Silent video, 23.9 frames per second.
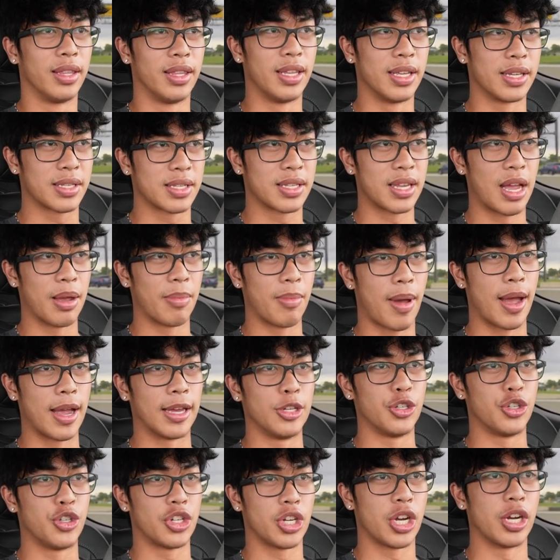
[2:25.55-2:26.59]
this time I
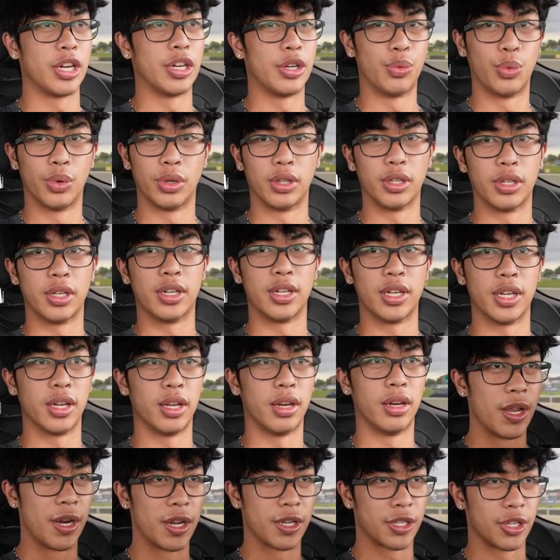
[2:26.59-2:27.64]
genuinely
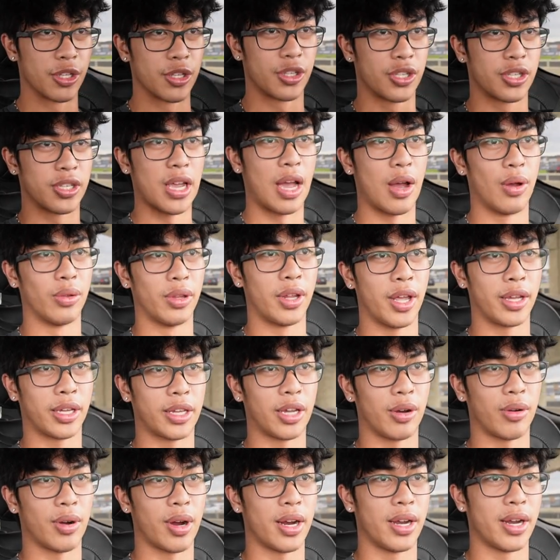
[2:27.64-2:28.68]
did. It doesn't sound like
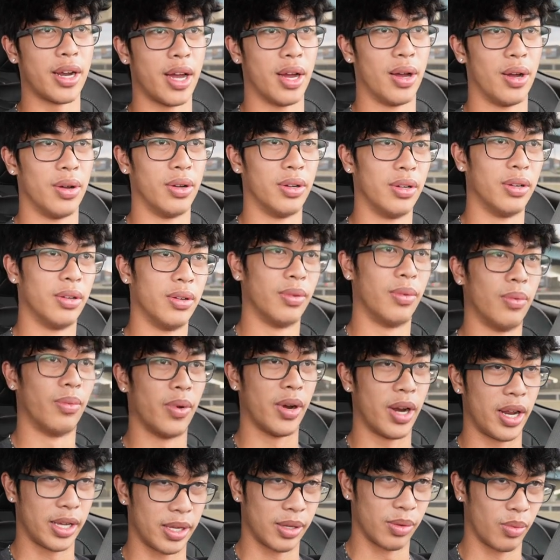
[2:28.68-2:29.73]
it right now,
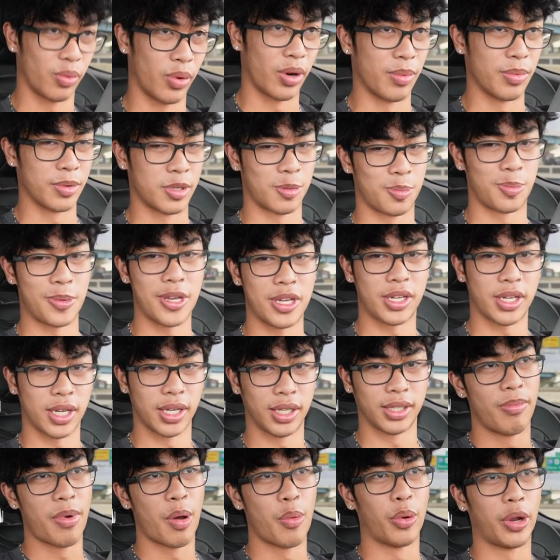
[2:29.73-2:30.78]
when I when I'm
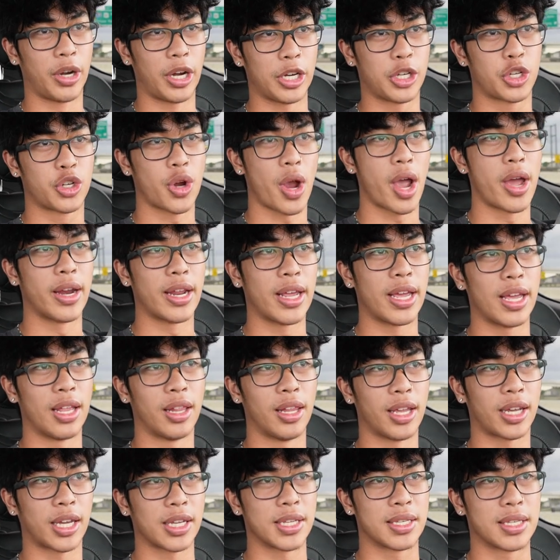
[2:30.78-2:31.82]
speaking, but when I try to hit
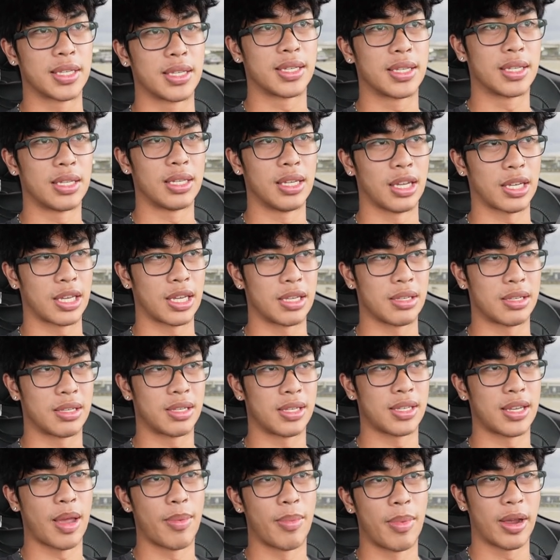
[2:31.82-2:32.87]
like a like a
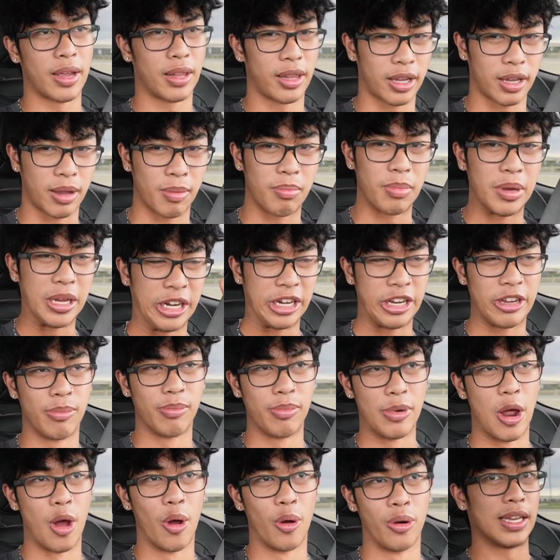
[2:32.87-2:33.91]
semi like a
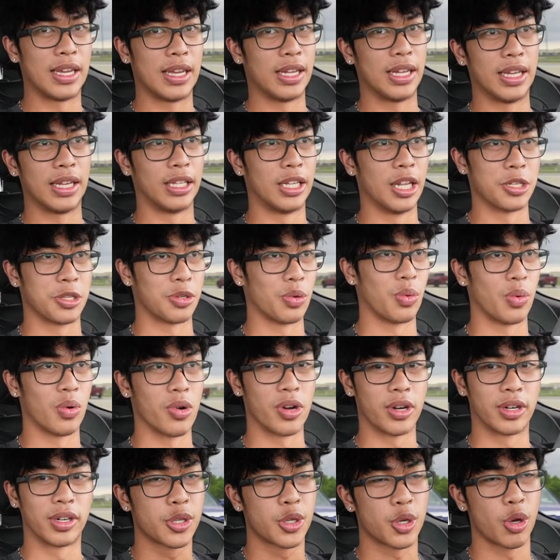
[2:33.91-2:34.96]
medium note, it, it doesn't
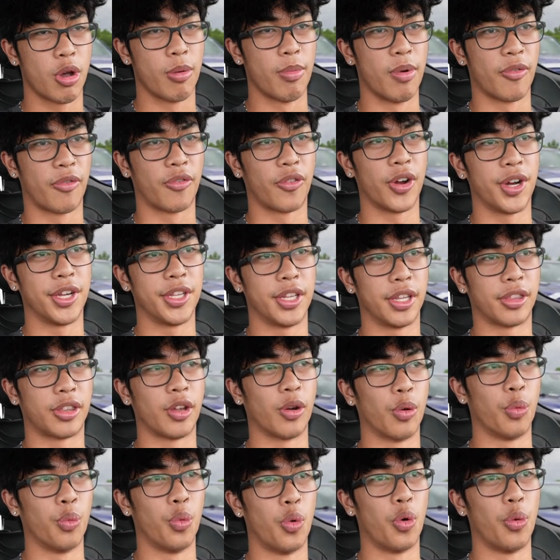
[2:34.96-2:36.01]
work. So I'm afraid that
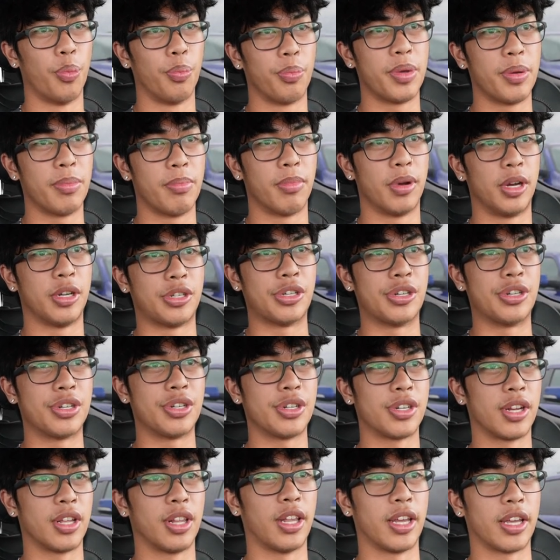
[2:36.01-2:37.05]
there won't be much
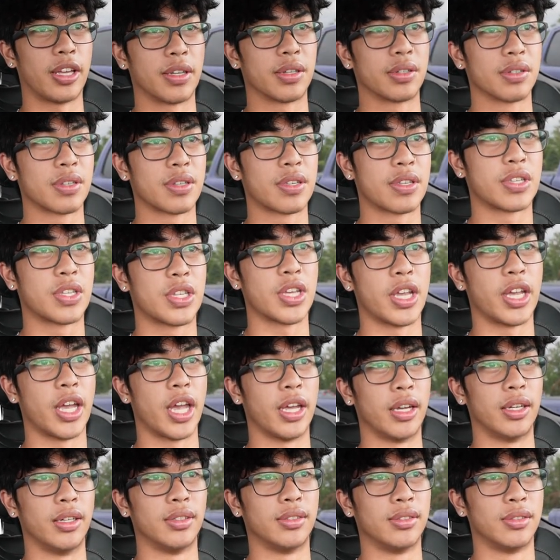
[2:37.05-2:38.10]
like
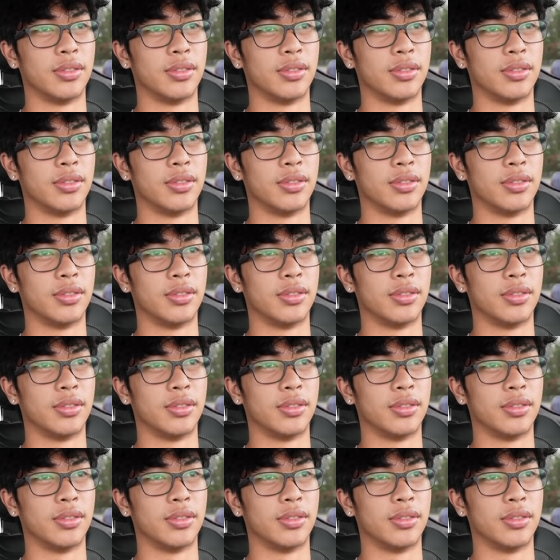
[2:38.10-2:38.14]
singing